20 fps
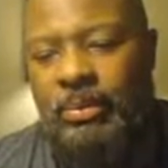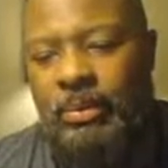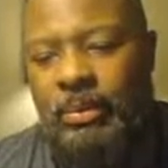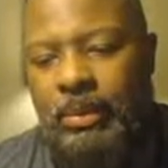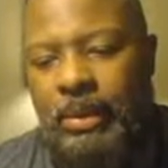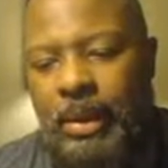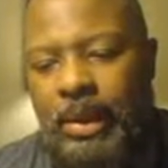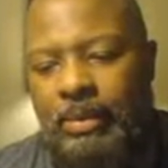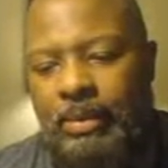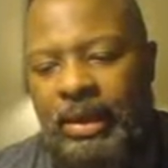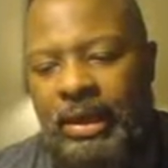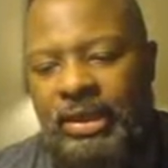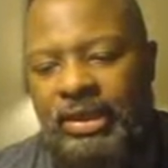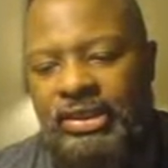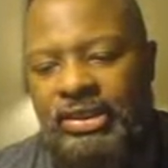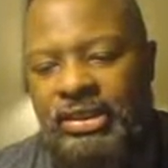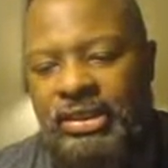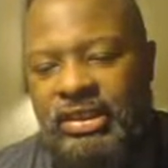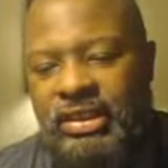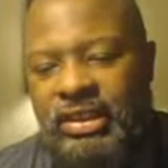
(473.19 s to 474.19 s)
My
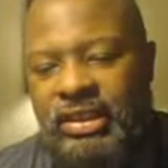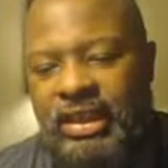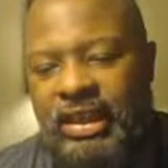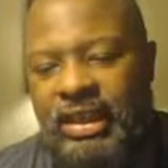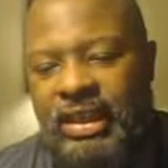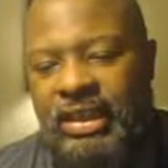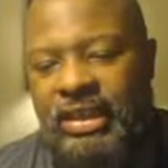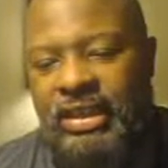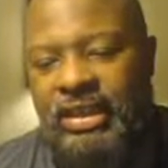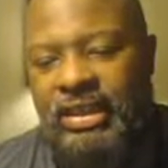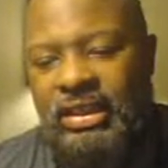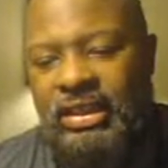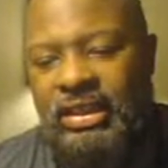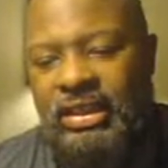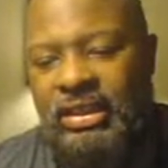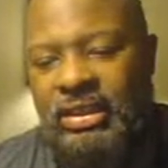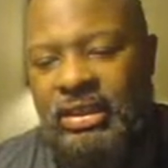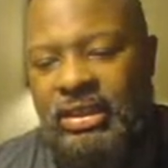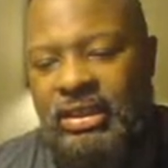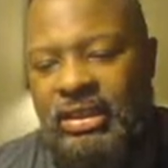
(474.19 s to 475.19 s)
apologies on that.
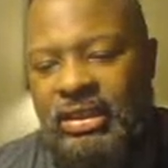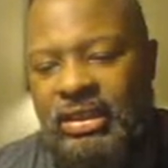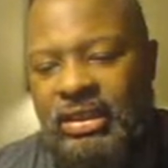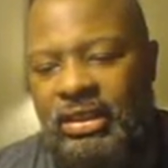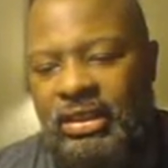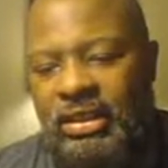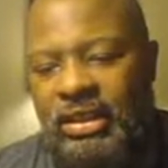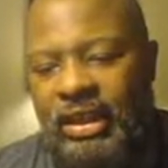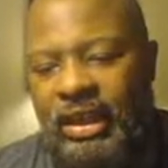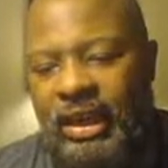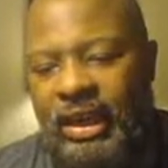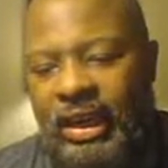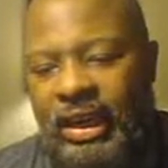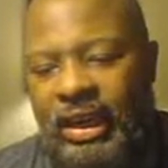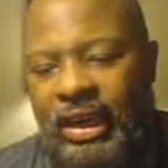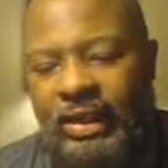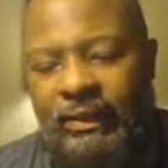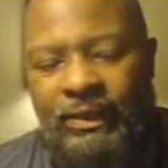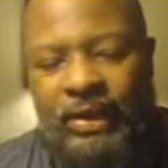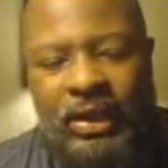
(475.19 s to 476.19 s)
Gotta have
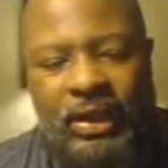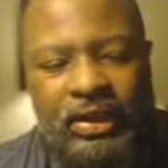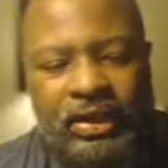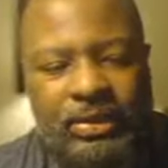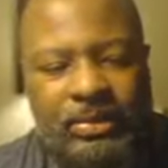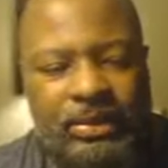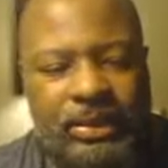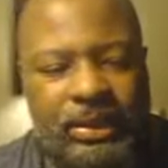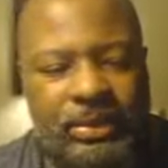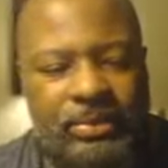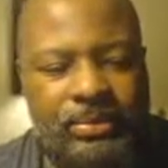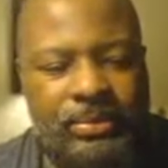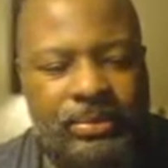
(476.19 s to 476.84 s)
that volume up.